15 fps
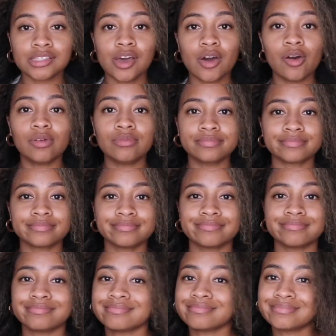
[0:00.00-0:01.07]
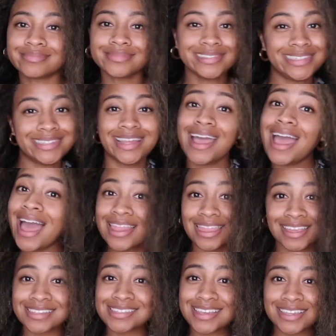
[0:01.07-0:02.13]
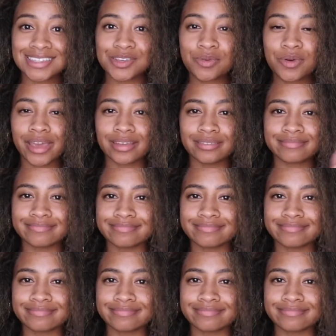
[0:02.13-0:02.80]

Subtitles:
so let's get to it.